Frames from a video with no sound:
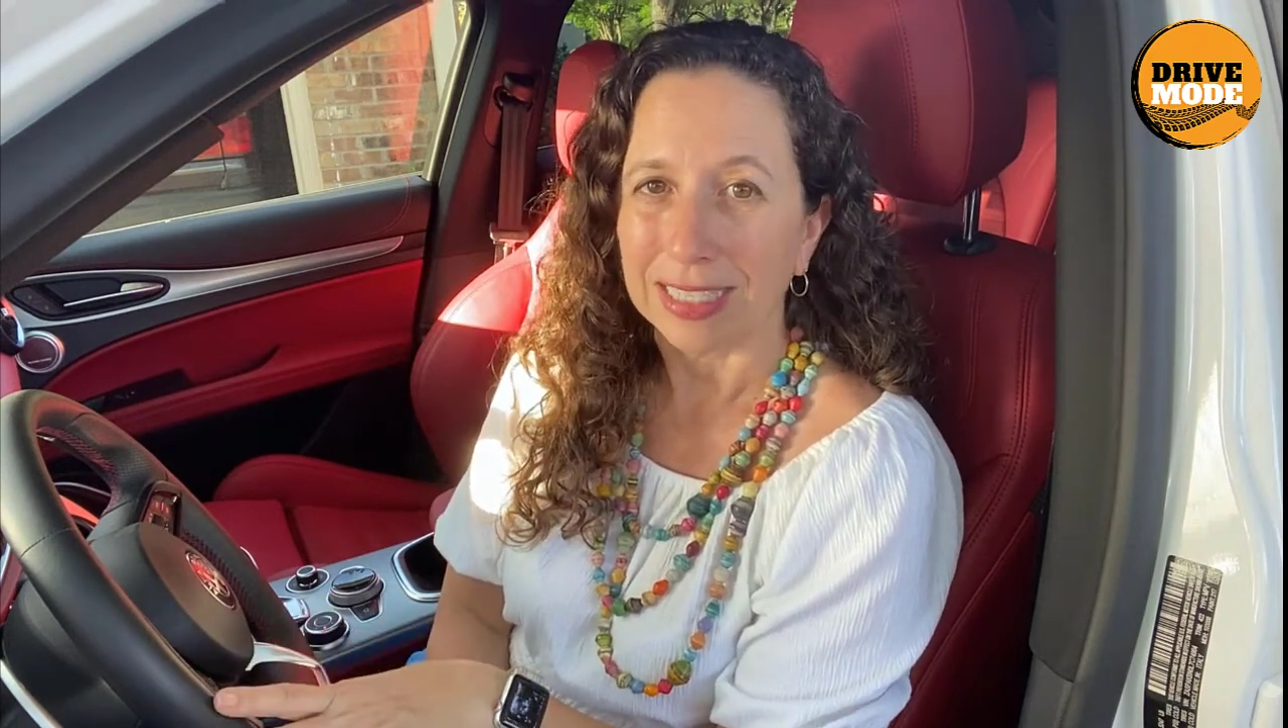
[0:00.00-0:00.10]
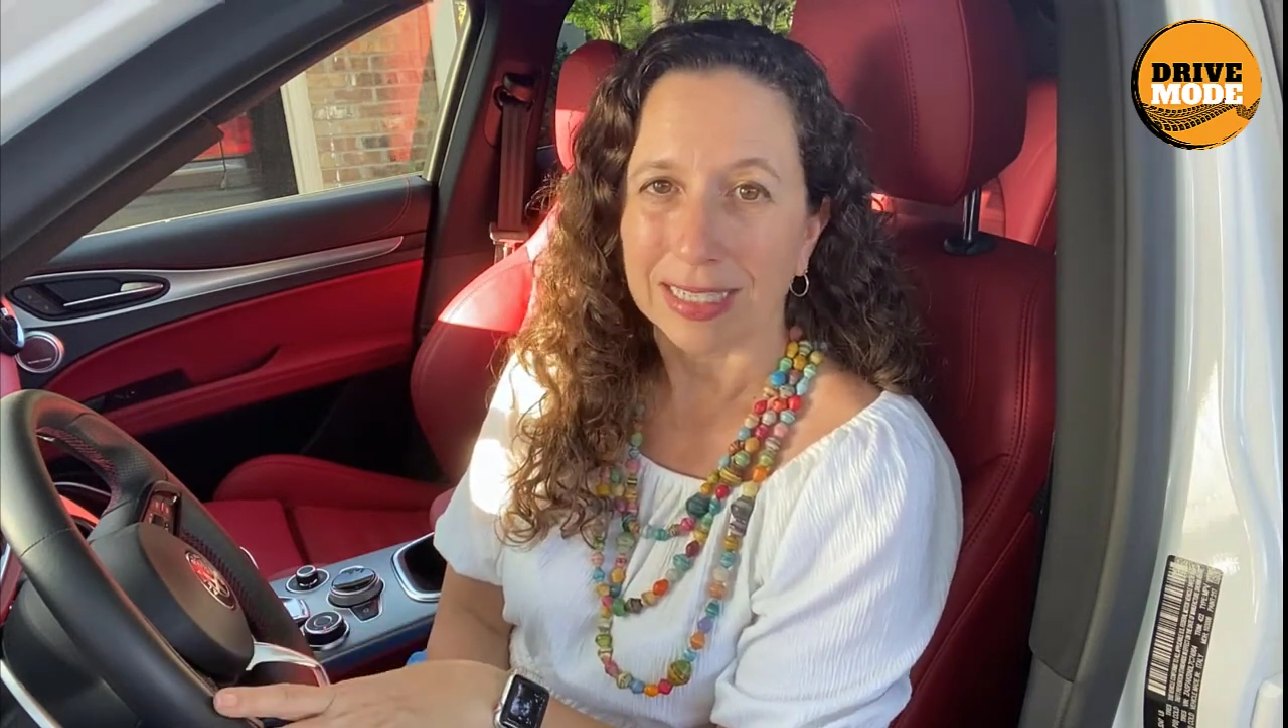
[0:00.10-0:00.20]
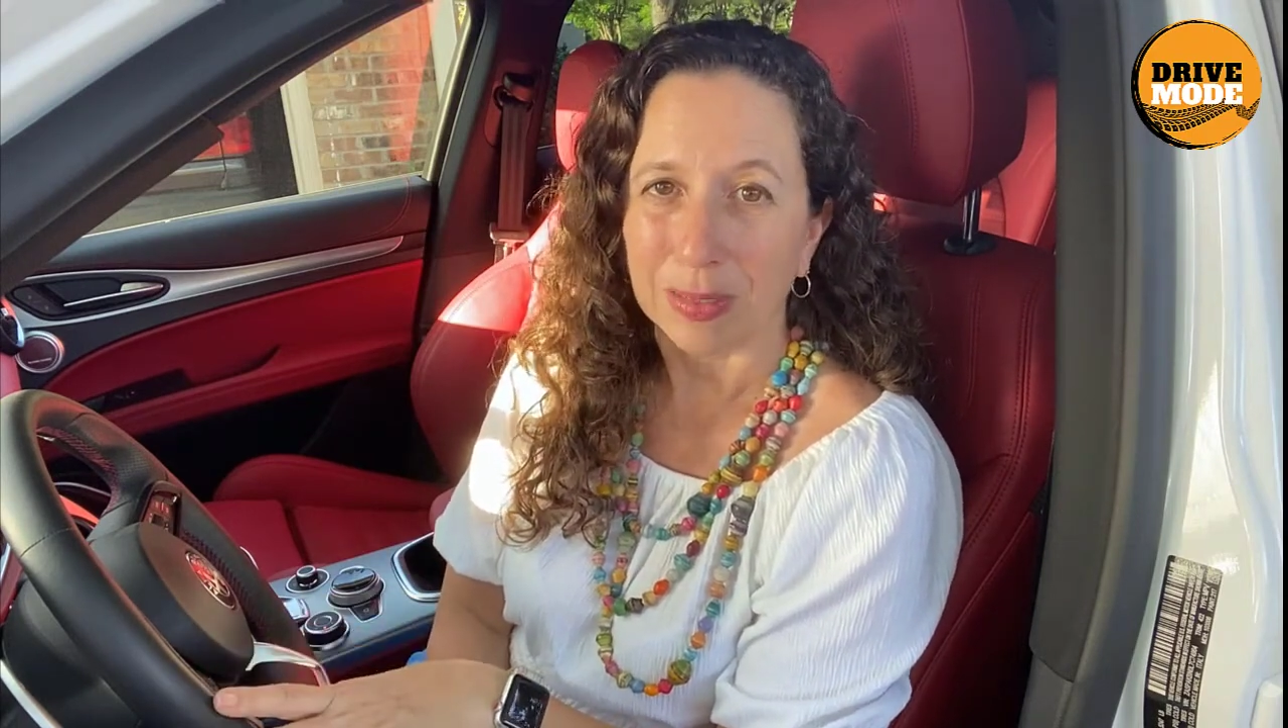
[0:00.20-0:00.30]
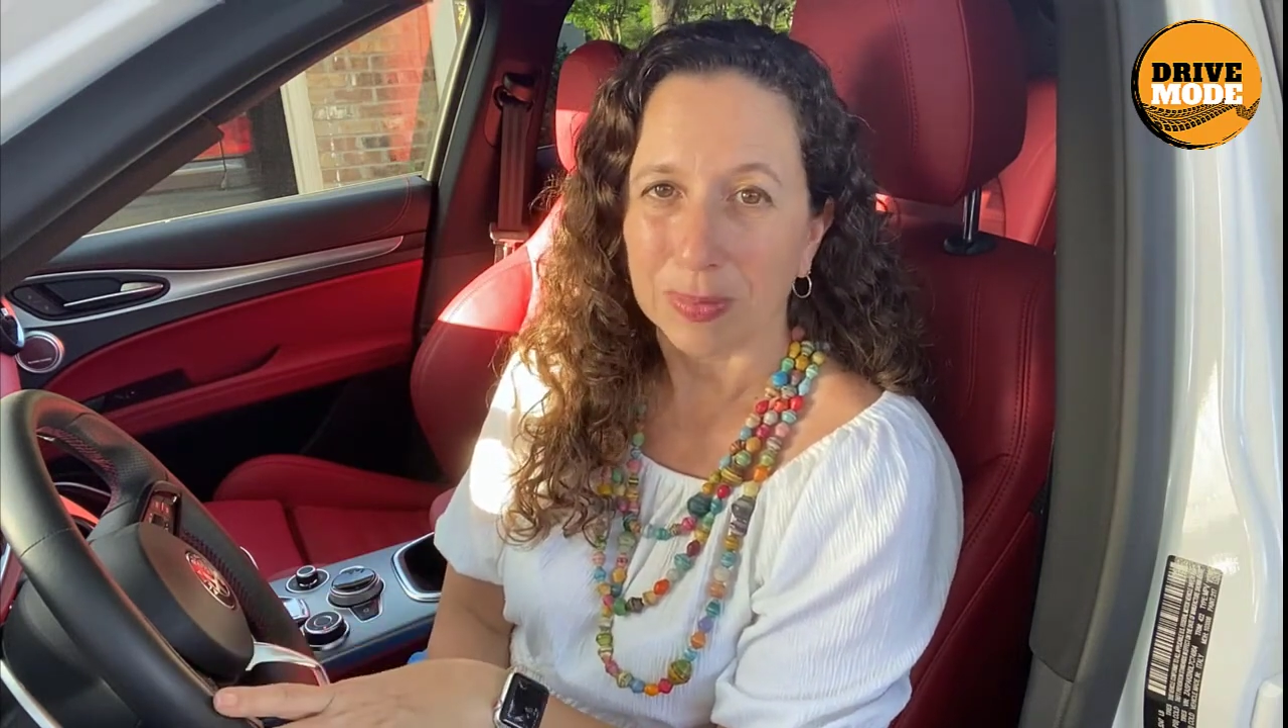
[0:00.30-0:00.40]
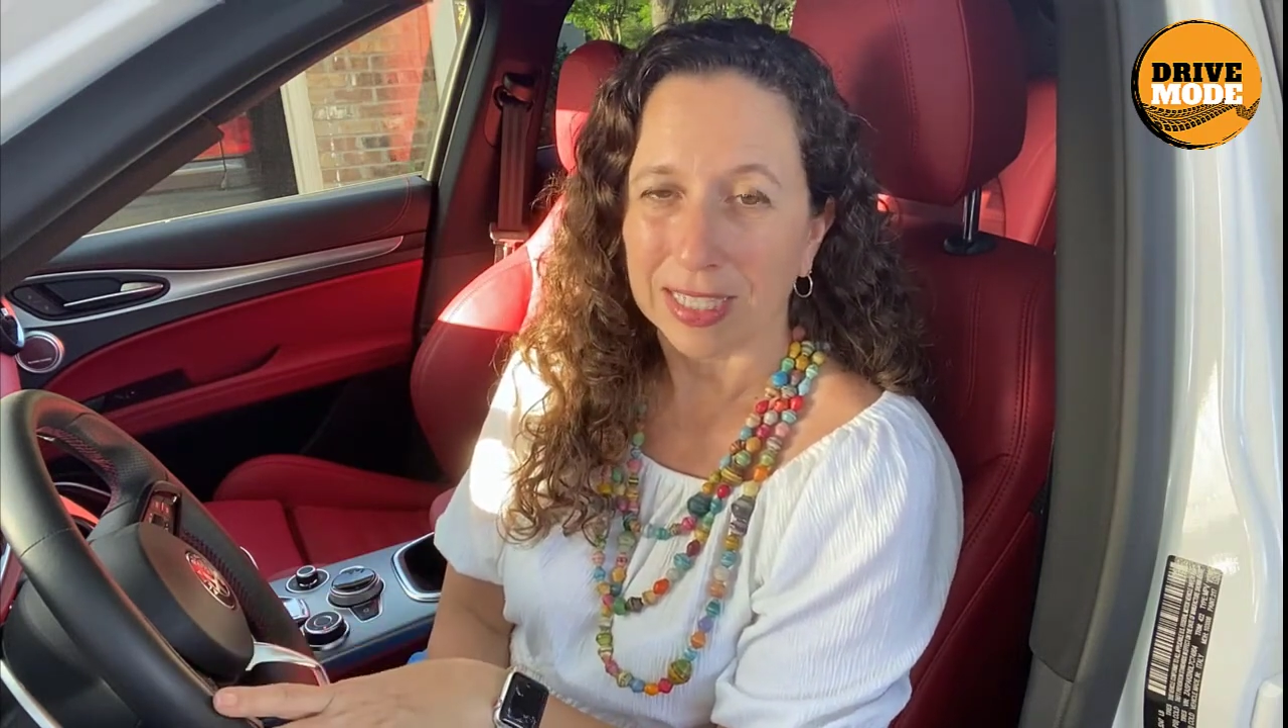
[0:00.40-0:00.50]

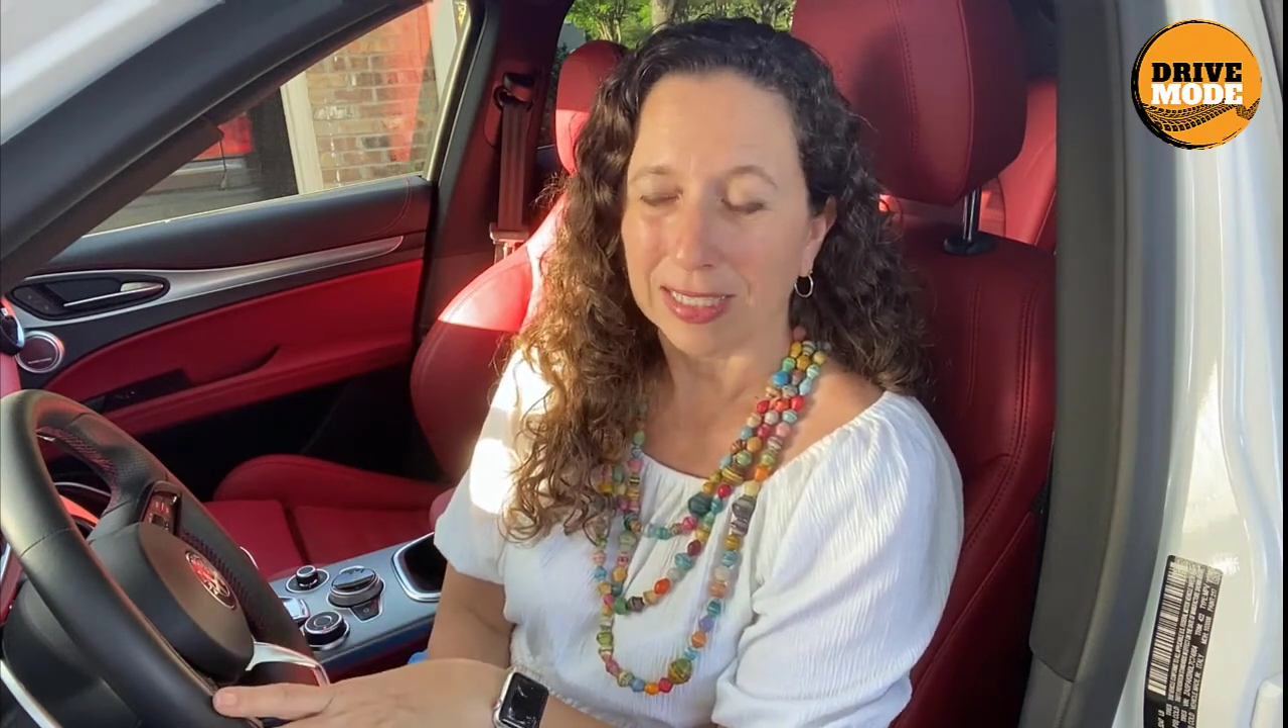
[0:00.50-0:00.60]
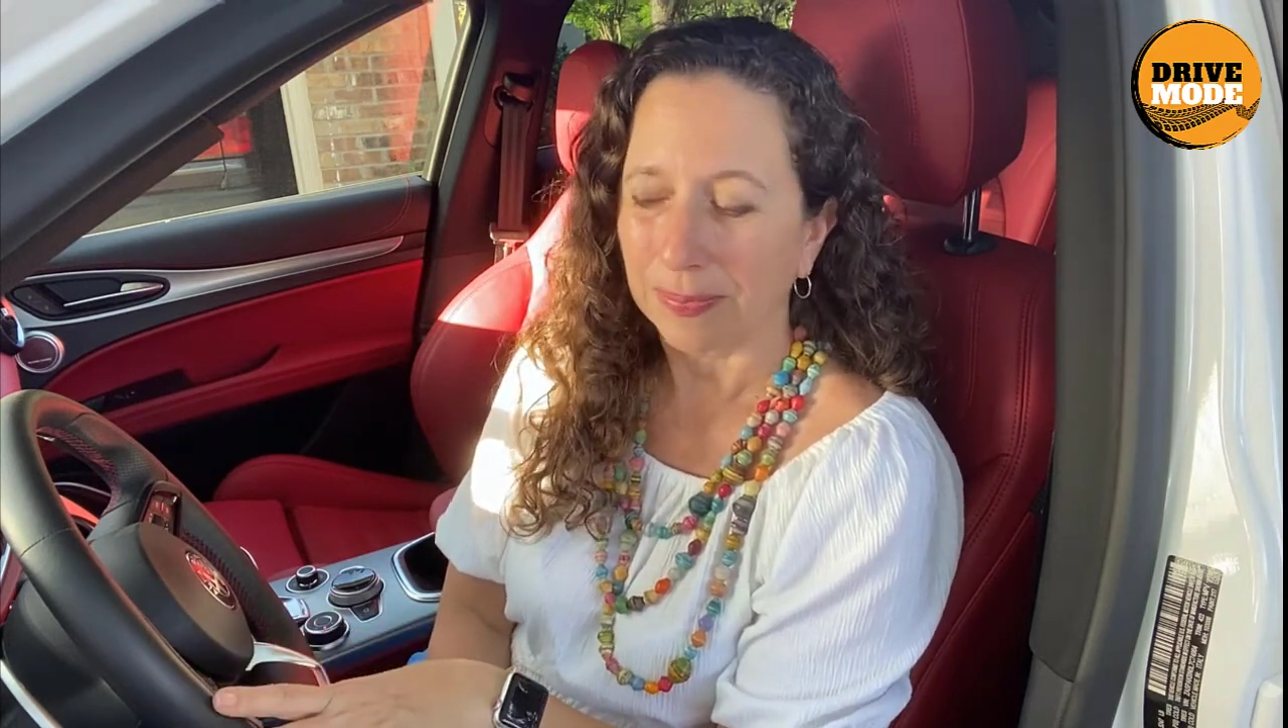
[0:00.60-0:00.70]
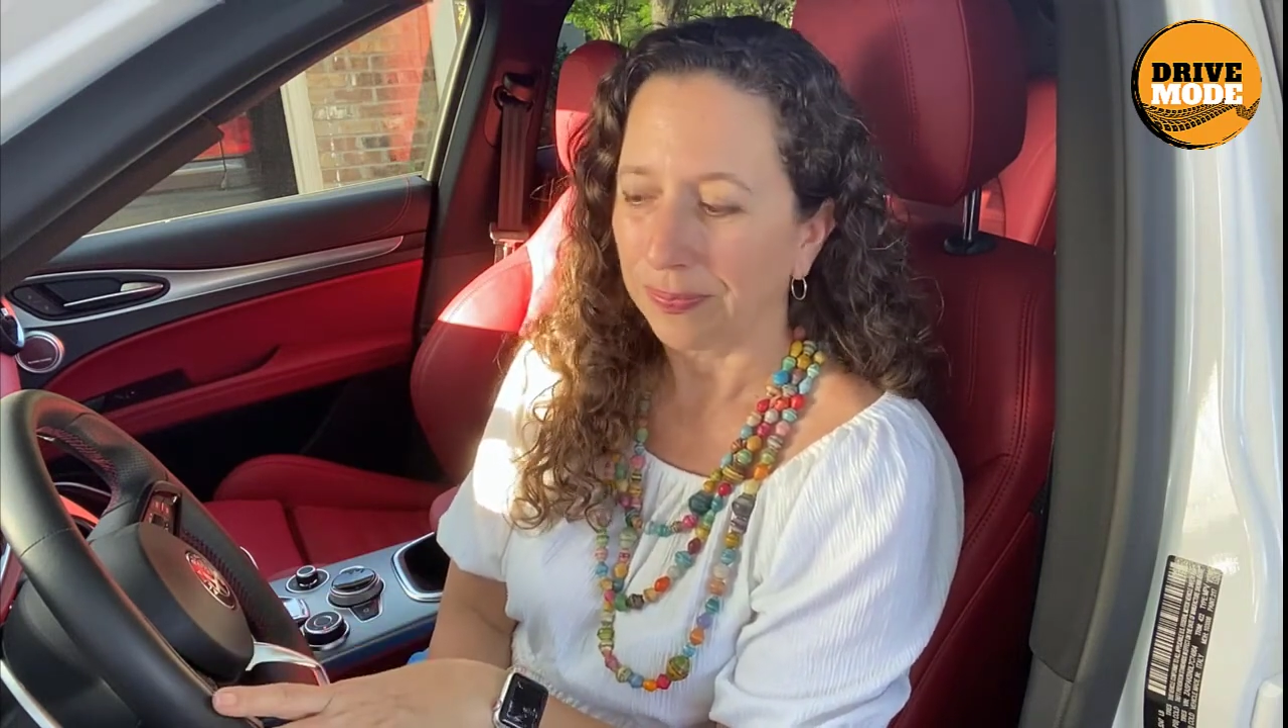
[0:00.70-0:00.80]
zips.